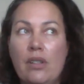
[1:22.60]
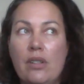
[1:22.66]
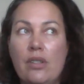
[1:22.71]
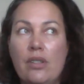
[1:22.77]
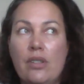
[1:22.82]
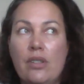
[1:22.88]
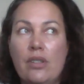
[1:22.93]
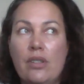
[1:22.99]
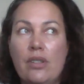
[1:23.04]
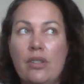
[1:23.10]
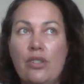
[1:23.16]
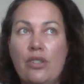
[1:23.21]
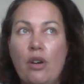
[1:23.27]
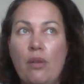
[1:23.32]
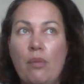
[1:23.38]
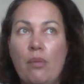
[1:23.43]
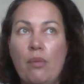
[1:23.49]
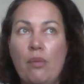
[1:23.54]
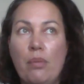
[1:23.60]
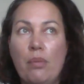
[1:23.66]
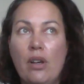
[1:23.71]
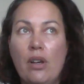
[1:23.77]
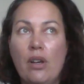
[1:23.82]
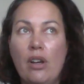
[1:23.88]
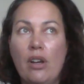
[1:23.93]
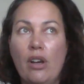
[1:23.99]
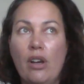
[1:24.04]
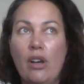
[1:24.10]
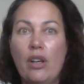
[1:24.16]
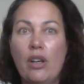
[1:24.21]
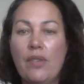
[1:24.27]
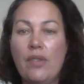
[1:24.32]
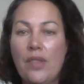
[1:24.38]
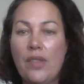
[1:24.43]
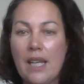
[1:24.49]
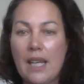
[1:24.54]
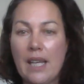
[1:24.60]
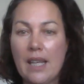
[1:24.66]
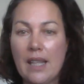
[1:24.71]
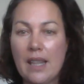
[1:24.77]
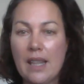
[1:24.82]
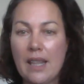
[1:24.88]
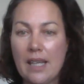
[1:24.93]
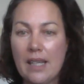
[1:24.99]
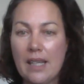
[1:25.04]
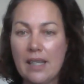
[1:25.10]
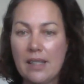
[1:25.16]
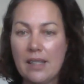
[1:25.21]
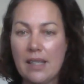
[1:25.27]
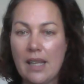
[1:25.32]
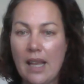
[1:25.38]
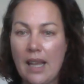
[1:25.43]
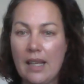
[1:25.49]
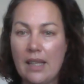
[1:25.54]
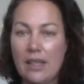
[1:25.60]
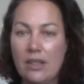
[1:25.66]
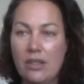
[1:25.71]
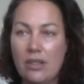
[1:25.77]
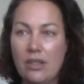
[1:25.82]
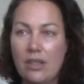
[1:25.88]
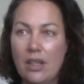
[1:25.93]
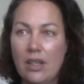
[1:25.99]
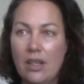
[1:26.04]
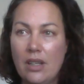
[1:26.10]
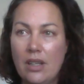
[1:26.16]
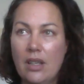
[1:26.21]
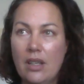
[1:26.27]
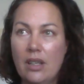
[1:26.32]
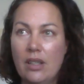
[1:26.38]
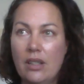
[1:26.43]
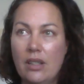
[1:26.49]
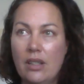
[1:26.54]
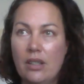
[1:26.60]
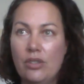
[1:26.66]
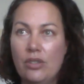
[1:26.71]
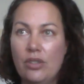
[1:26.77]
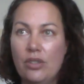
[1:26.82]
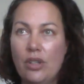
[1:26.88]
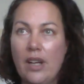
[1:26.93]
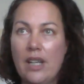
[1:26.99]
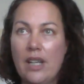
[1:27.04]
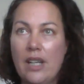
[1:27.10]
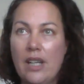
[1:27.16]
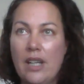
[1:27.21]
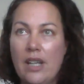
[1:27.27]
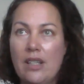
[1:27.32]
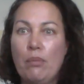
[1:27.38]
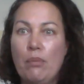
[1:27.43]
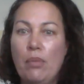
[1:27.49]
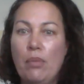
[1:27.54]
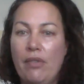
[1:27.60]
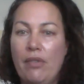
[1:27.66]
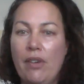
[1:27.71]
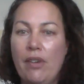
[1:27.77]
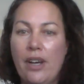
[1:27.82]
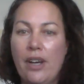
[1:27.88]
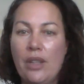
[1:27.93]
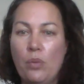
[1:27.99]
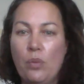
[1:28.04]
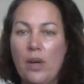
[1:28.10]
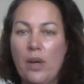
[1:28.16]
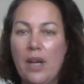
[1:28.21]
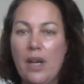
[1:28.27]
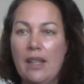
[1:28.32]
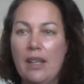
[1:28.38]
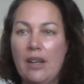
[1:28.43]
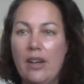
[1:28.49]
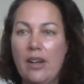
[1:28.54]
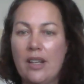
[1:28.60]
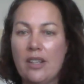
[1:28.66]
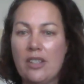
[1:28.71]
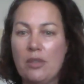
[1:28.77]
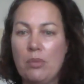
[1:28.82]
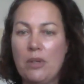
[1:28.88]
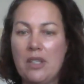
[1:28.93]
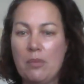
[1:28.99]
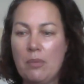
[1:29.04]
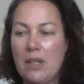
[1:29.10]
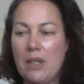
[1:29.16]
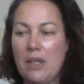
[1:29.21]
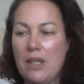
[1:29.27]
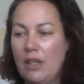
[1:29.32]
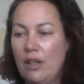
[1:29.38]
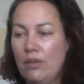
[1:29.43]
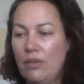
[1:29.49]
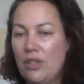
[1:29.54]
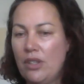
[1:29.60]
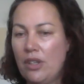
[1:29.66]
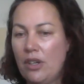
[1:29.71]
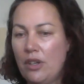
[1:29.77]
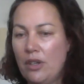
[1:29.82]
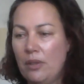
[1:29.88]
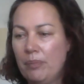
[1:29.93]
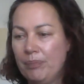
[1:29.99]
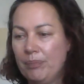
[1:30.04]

stop overthinking things and trying to simplify the way that I express myself. So